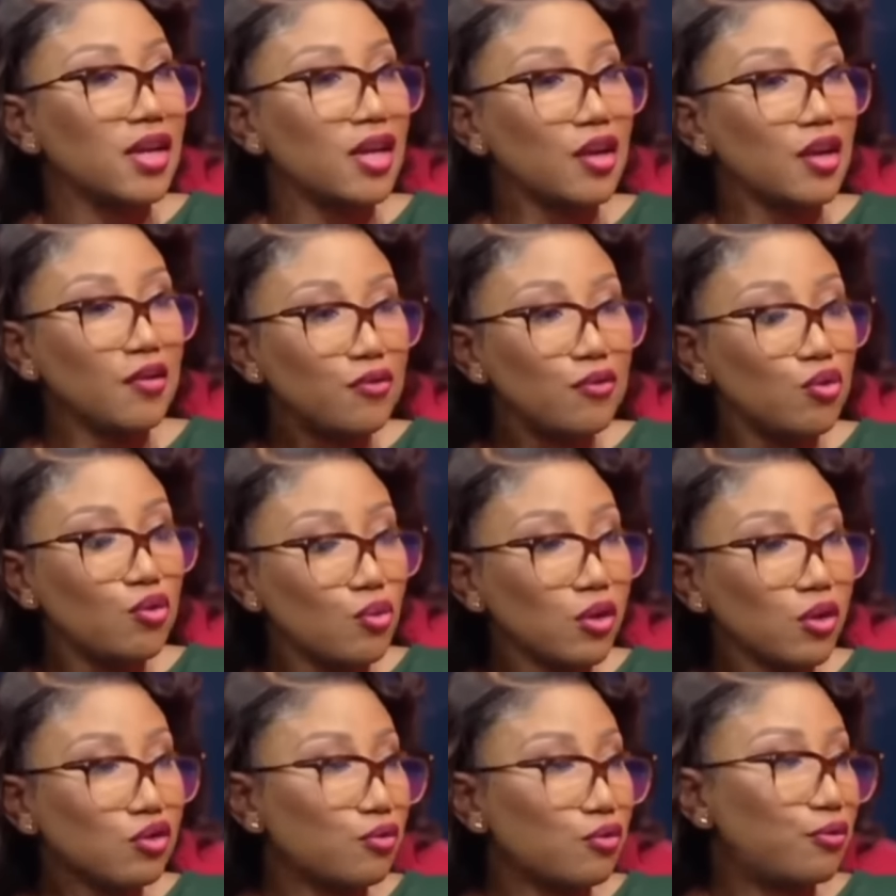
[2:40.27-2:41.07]
If
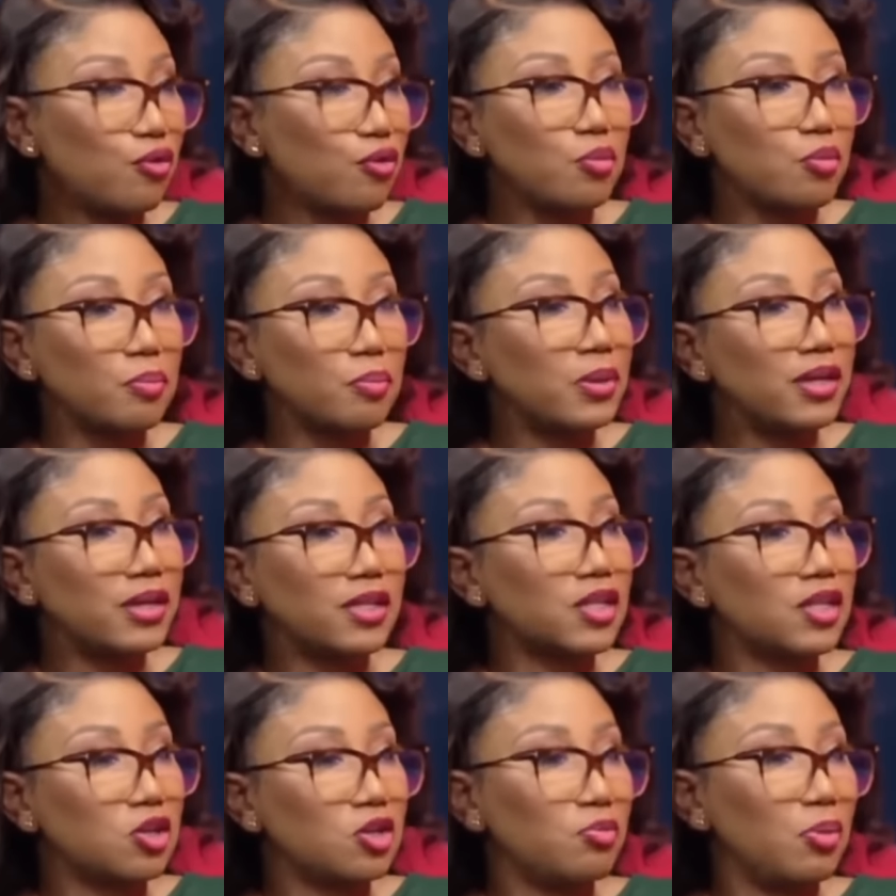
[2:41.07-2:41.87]
you are to form a
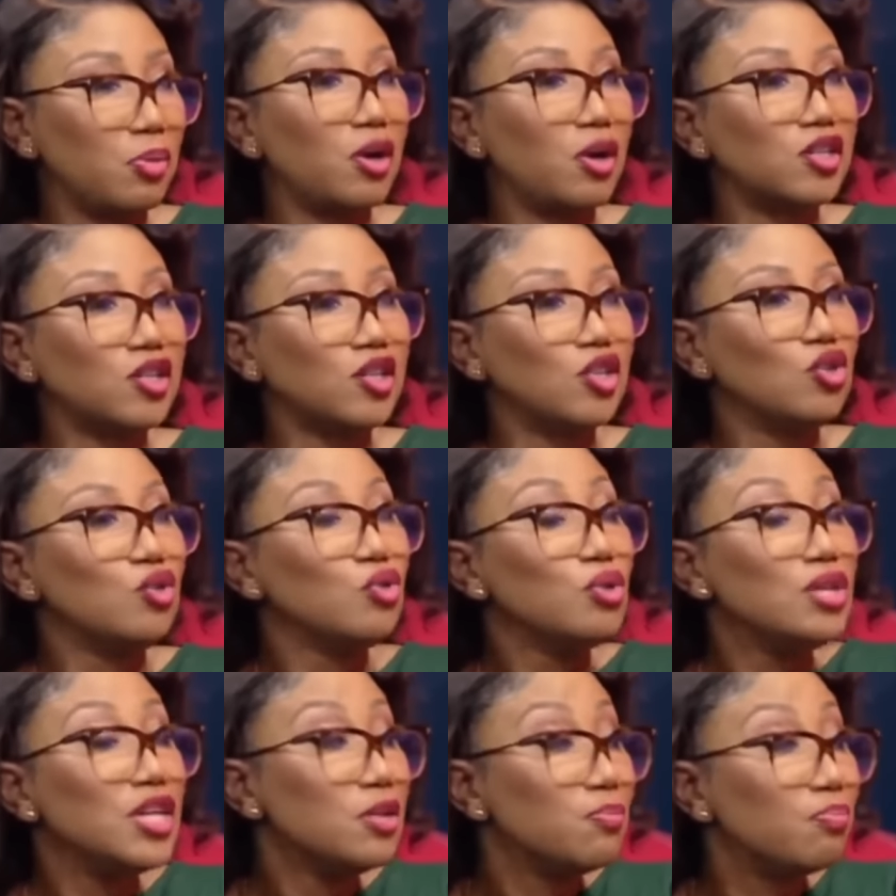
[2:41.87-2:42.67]
political party,
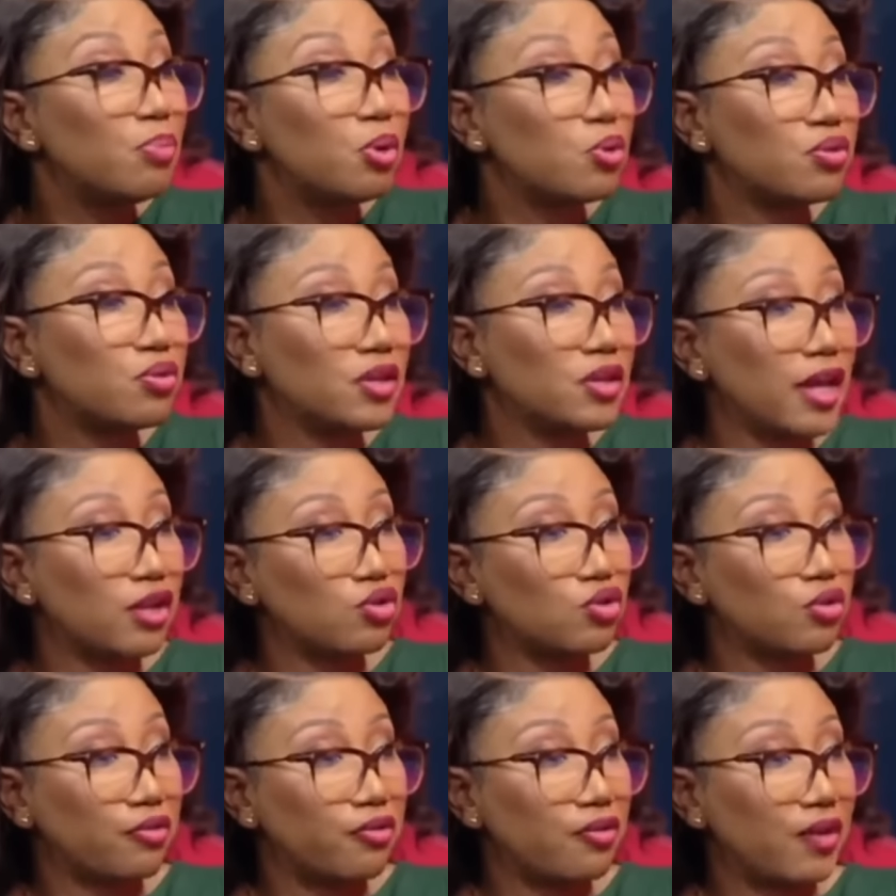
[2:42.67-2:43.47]
you need both in
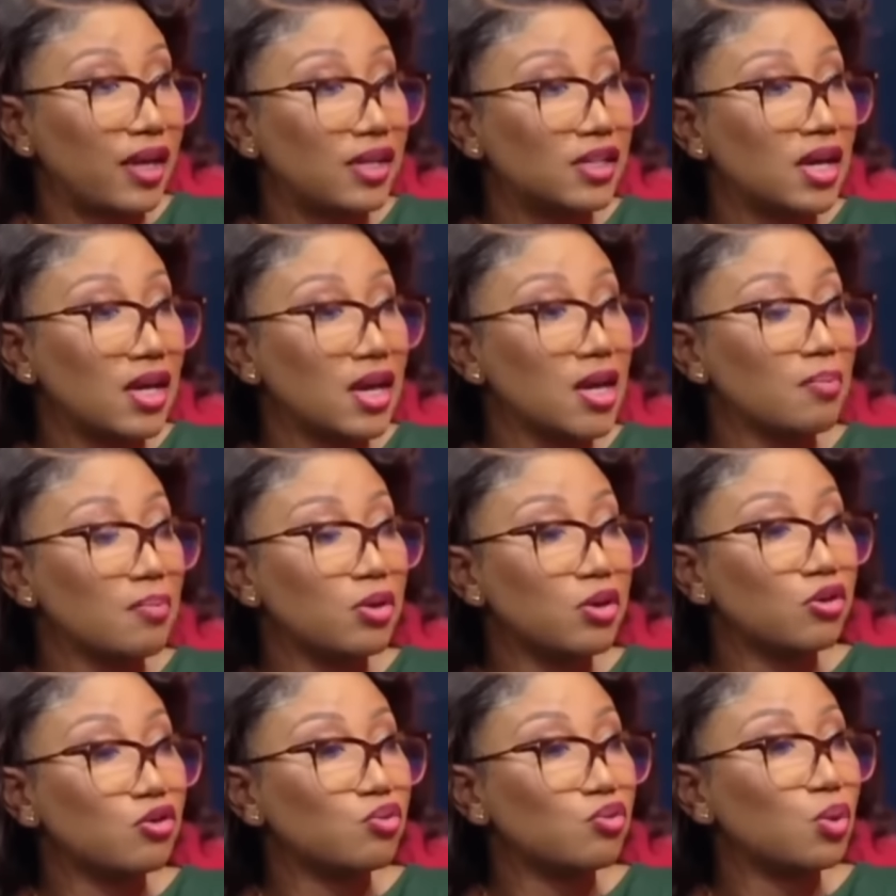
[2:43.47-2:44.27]
actual fact,
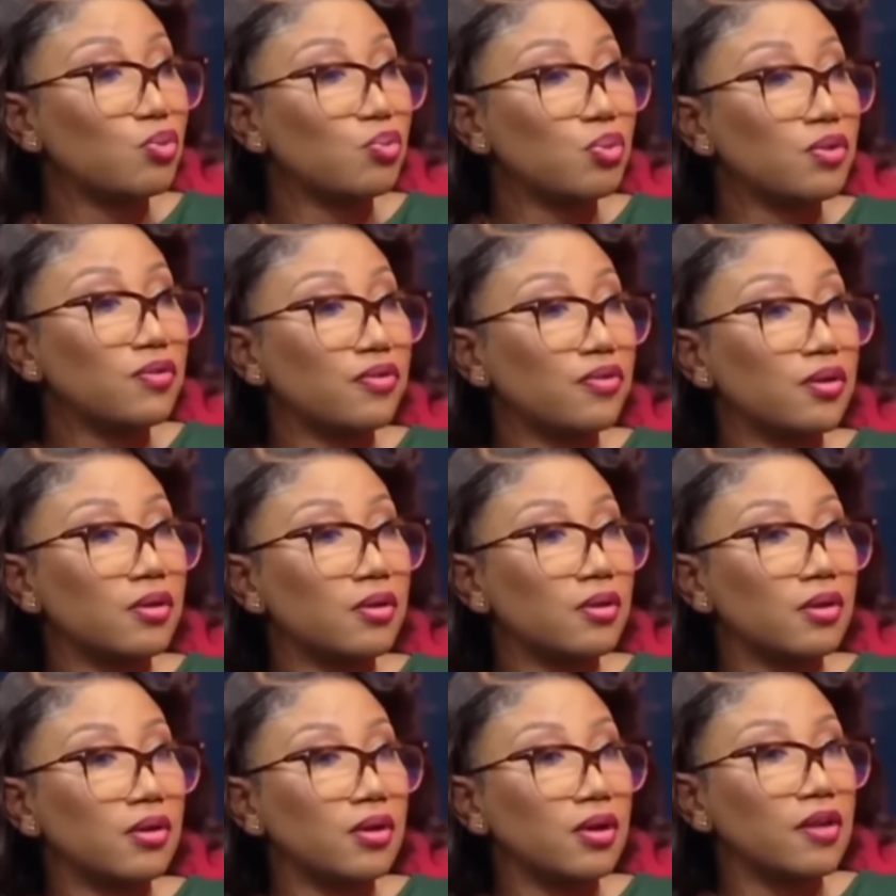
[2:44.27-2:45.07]
because what we've
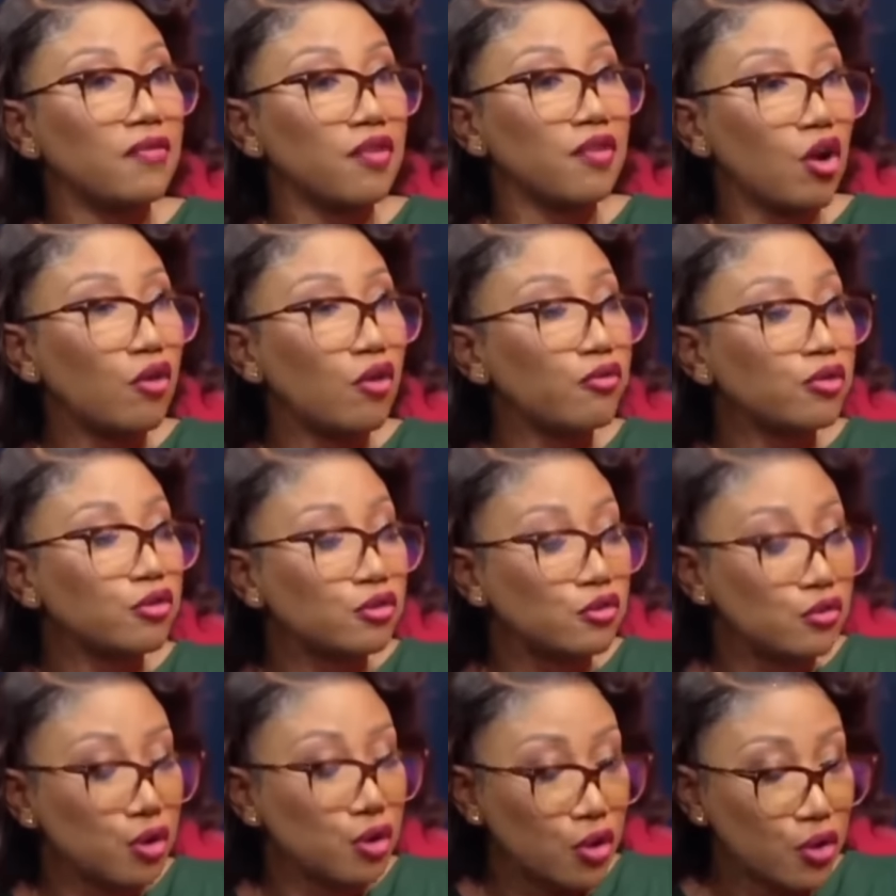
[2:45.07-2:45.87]
ever often
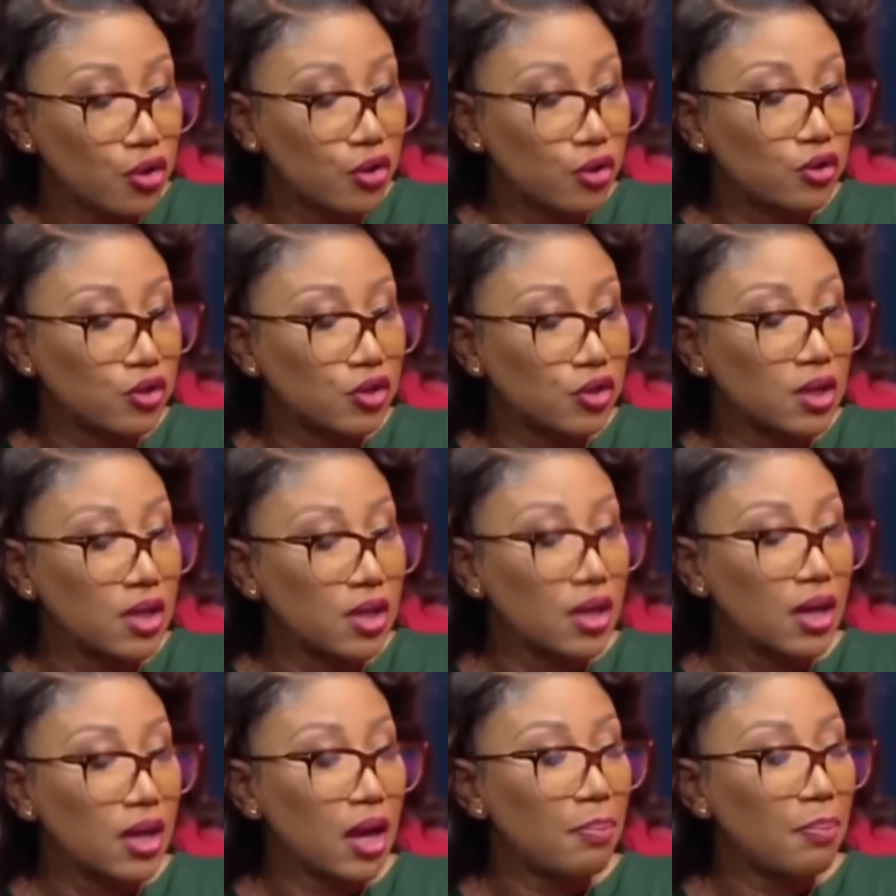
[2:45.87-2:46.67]
heard
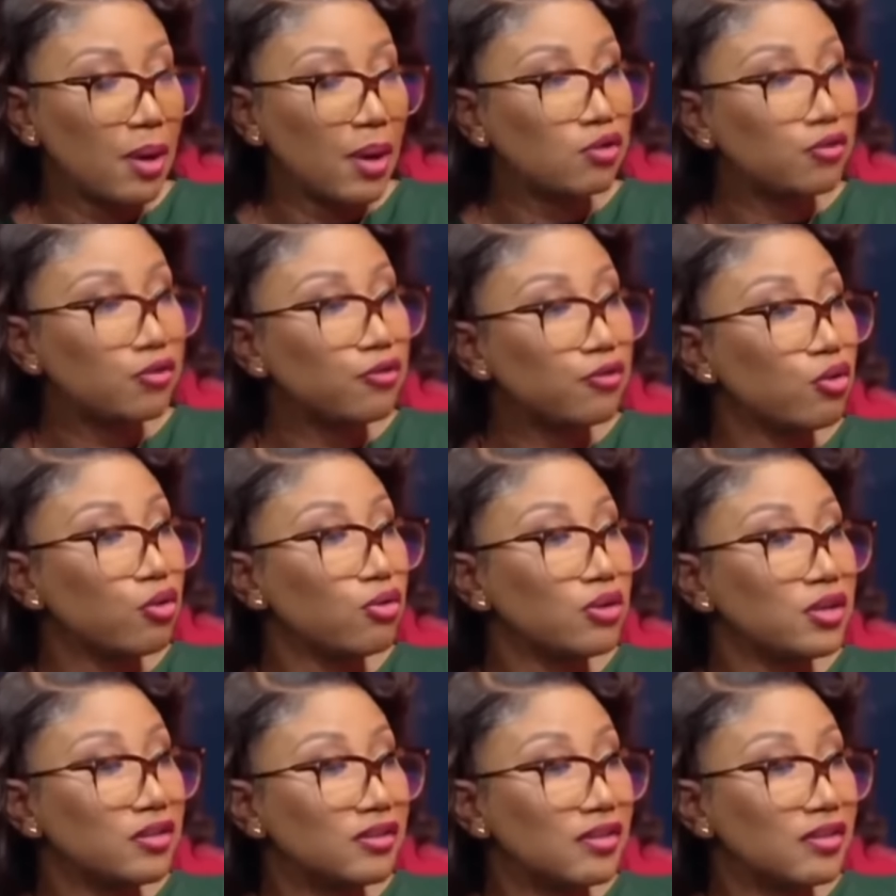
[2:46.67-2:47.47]
about
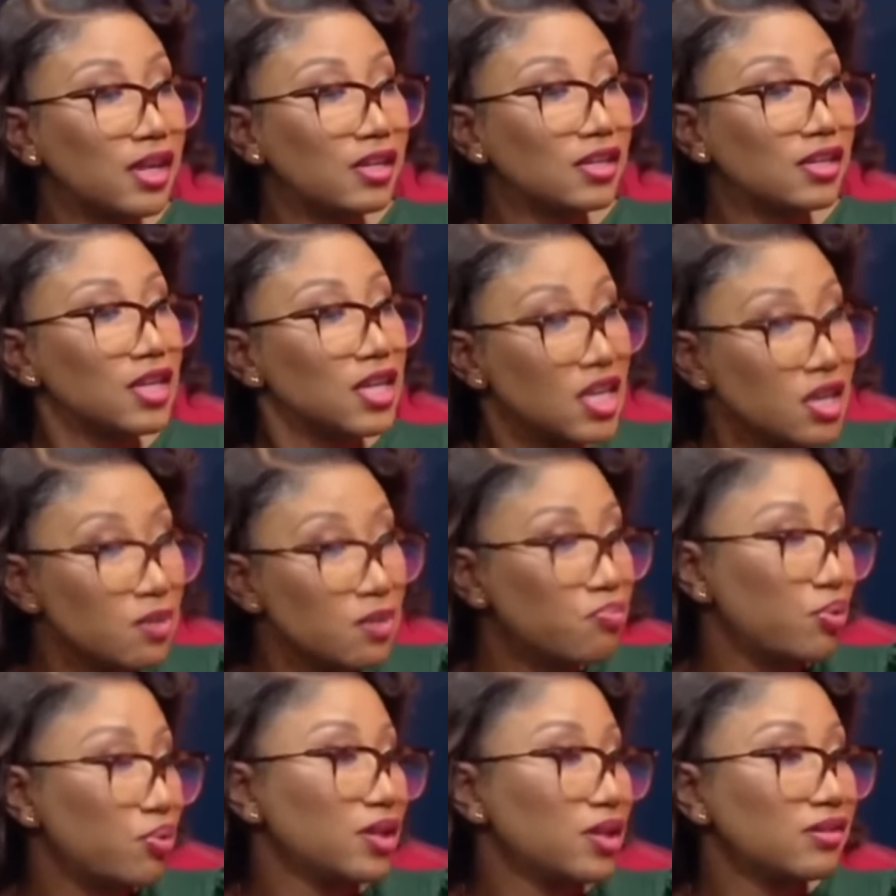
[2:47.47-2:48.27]
Floyd is that he
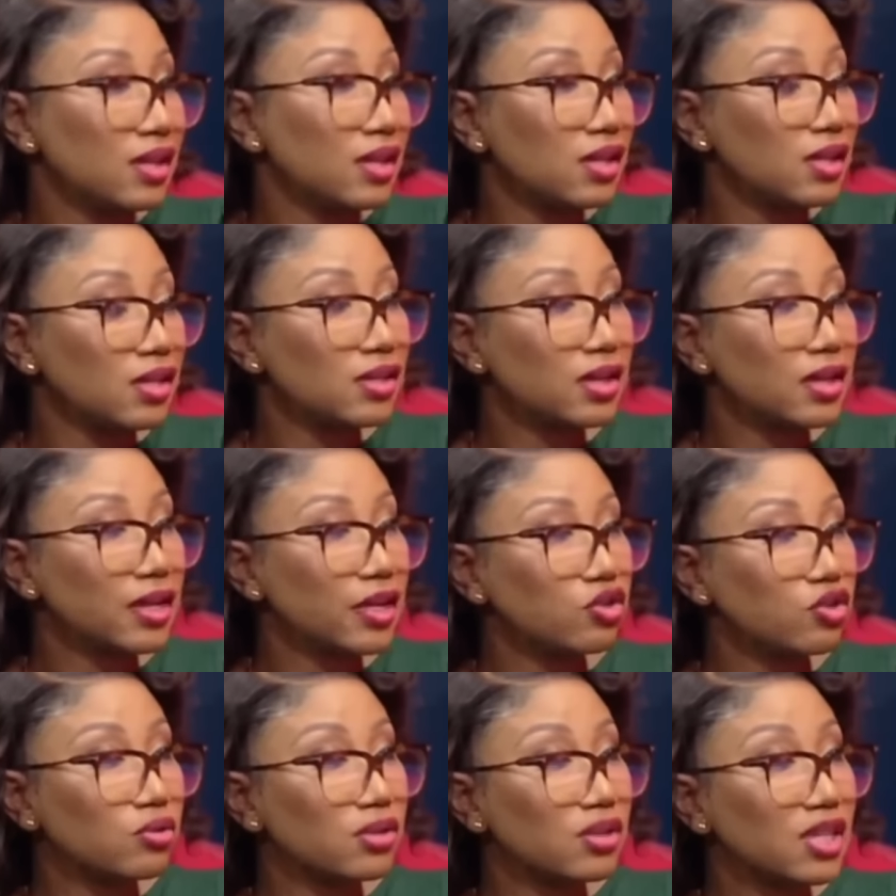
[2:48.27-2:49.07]
brings that
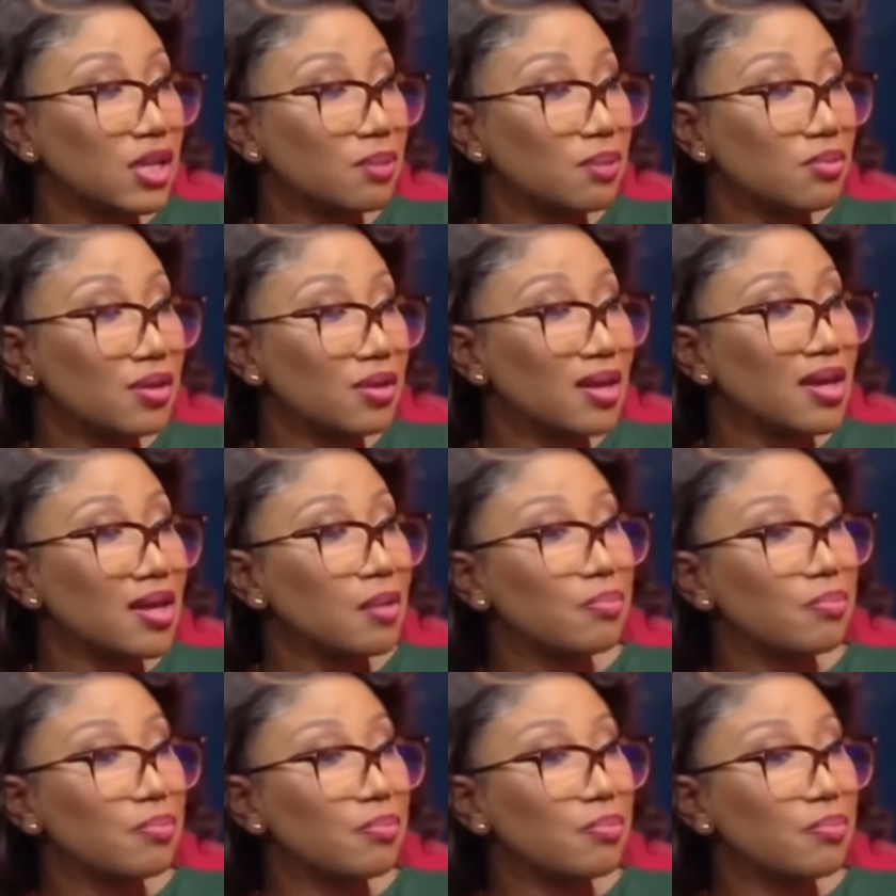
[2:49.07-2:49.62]
intellectual depth,